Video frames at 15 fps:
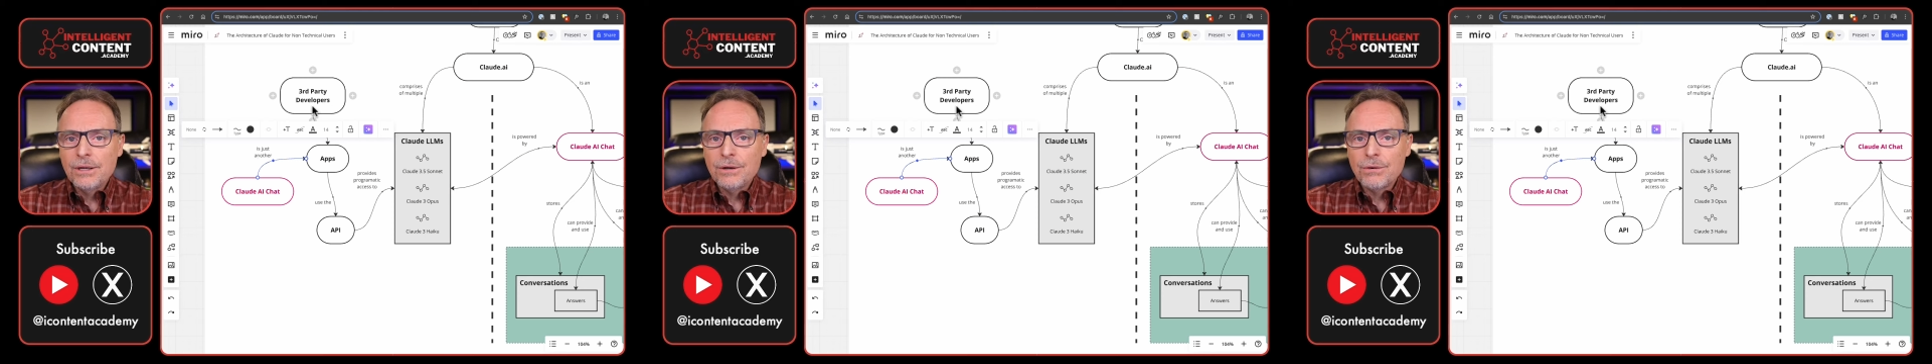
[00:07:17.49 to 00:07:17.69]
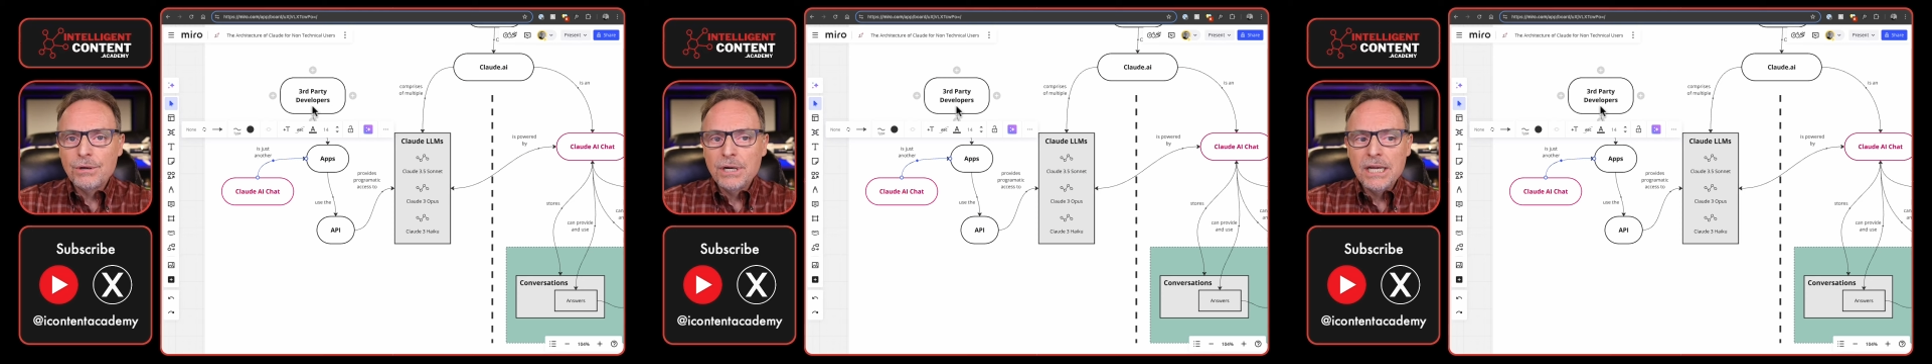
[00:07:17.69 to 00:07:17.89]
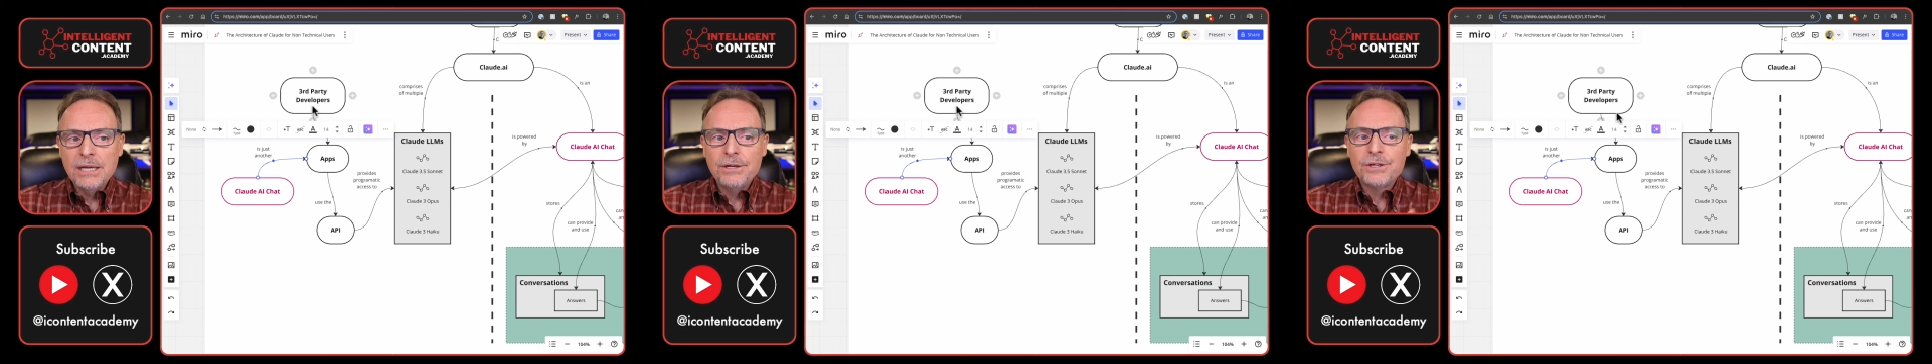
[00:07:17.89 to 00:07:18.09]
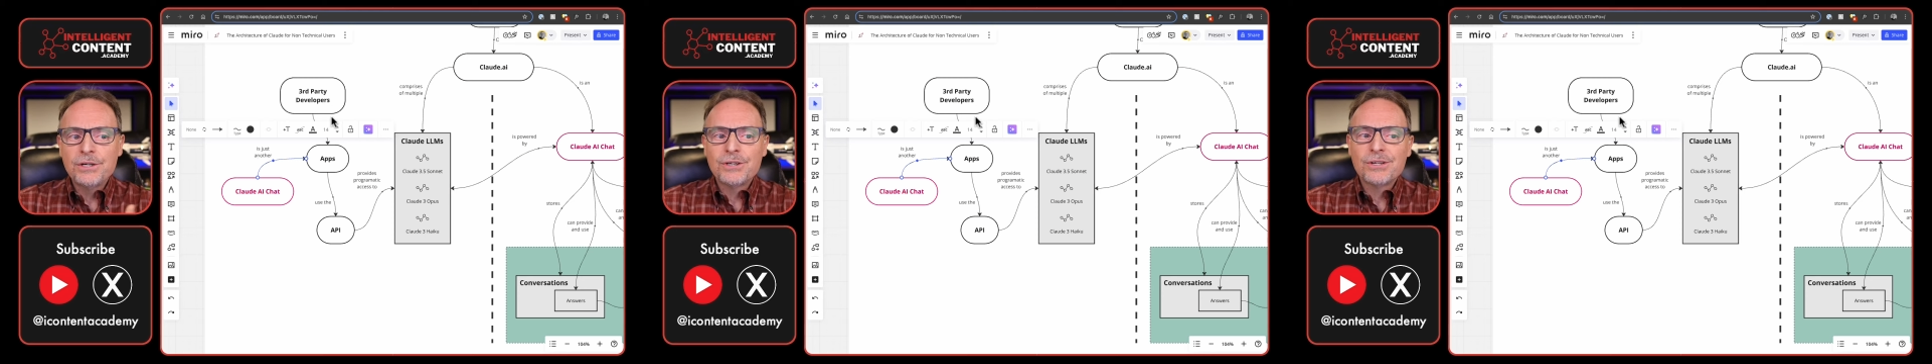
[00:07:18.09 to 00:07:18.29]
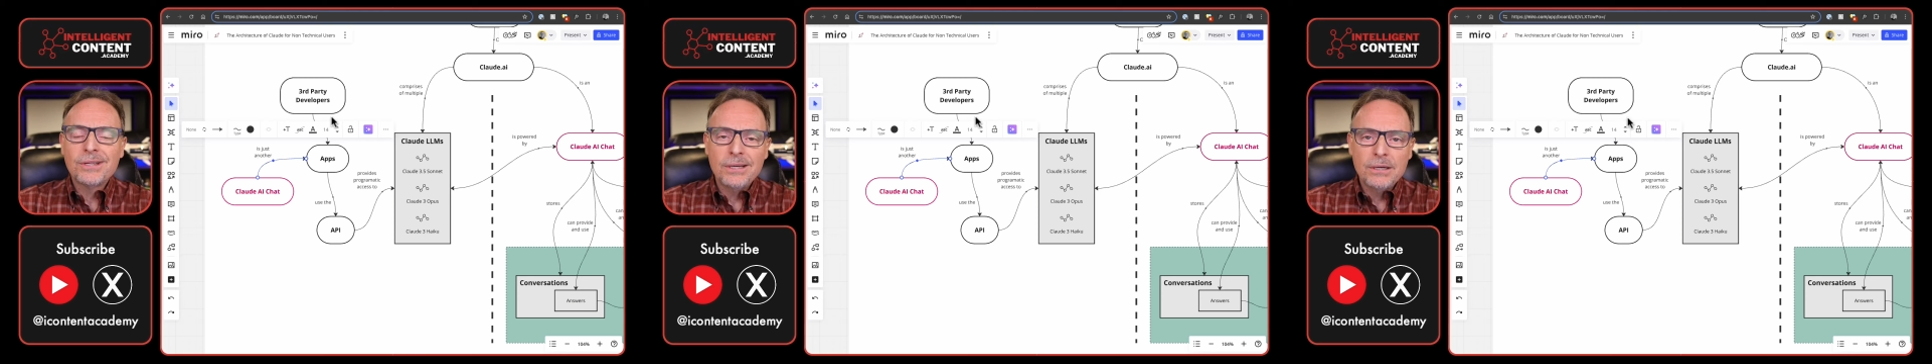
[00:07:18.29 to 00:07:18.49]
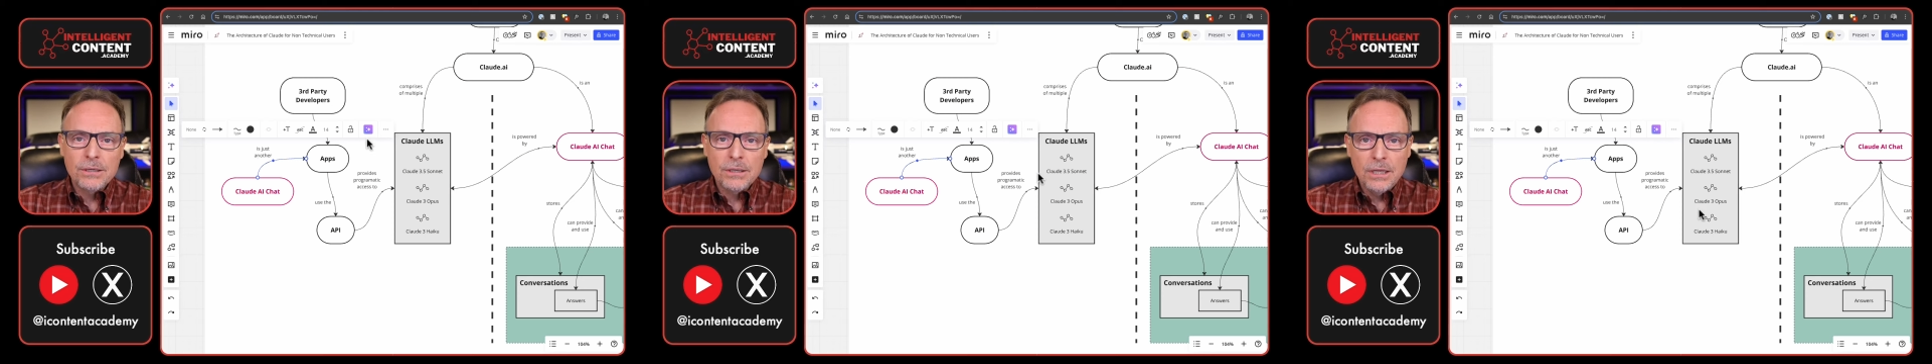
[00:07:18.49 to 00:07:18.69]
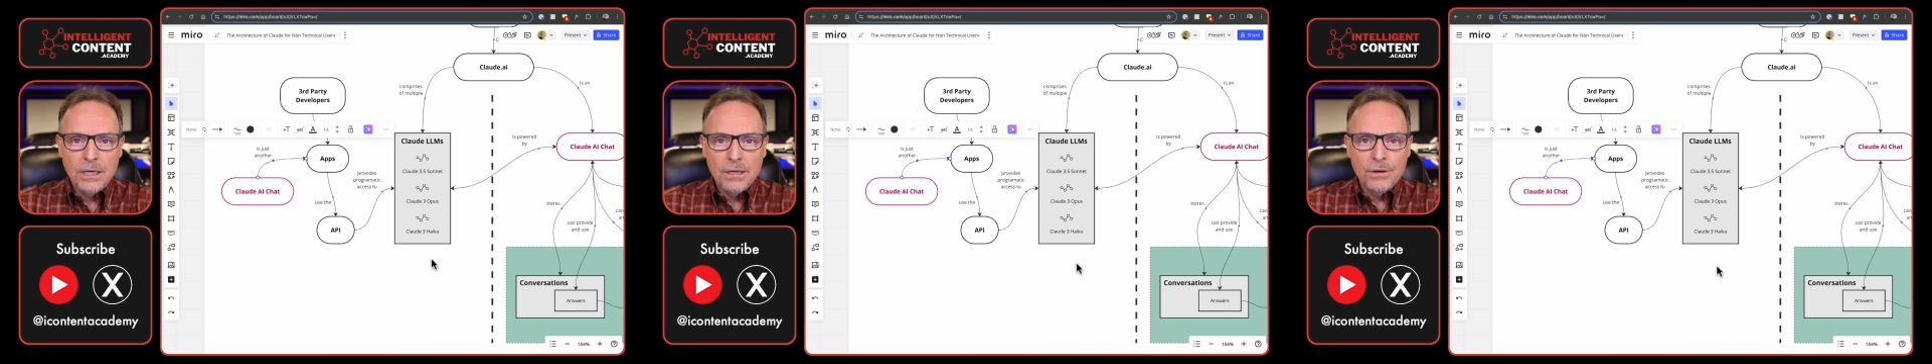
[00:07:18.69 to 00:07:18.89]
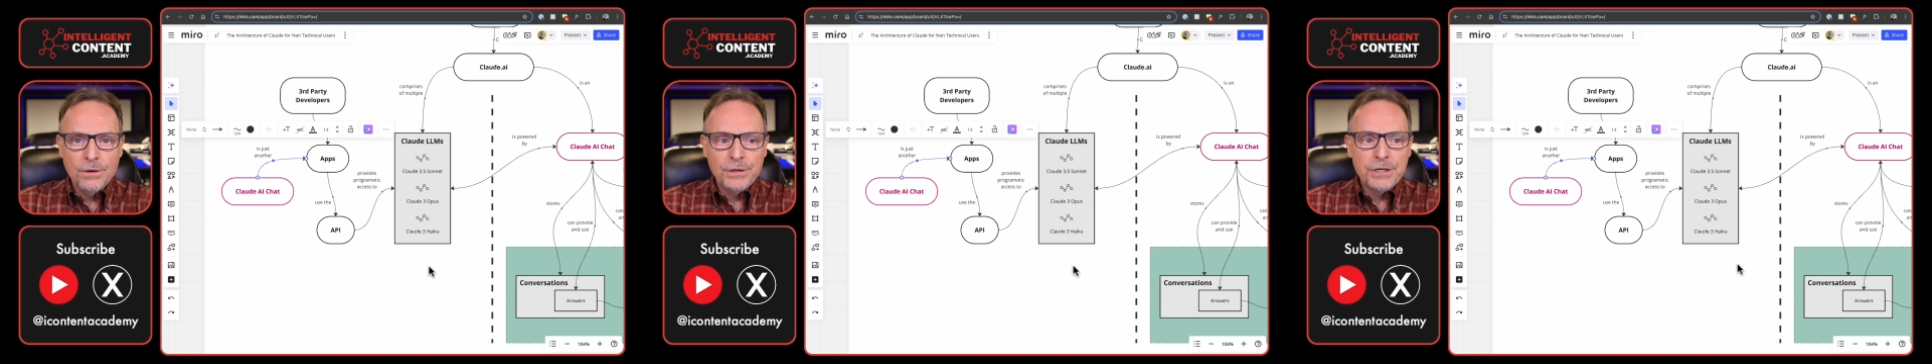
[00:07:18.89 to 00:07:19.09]
creators, they're the
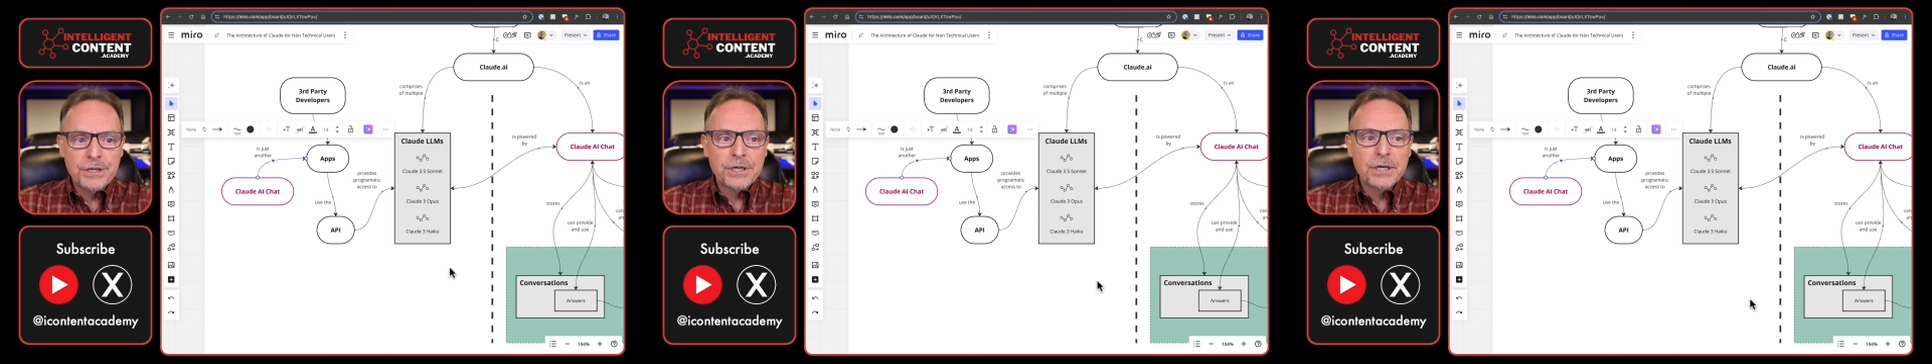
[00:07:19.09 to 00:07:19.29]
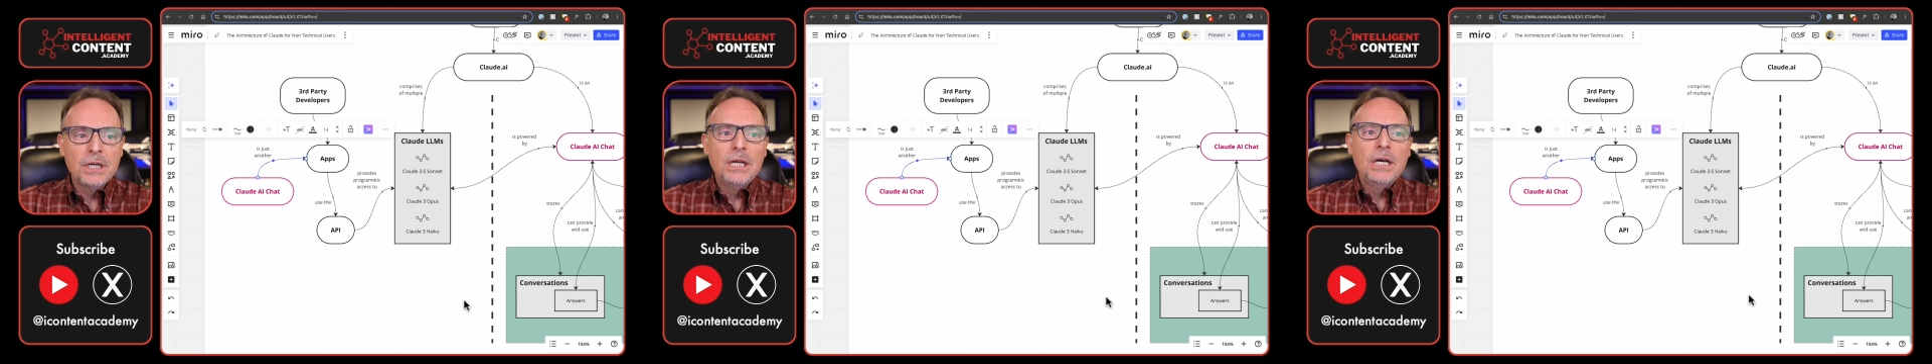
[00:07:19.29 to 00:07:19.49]
owner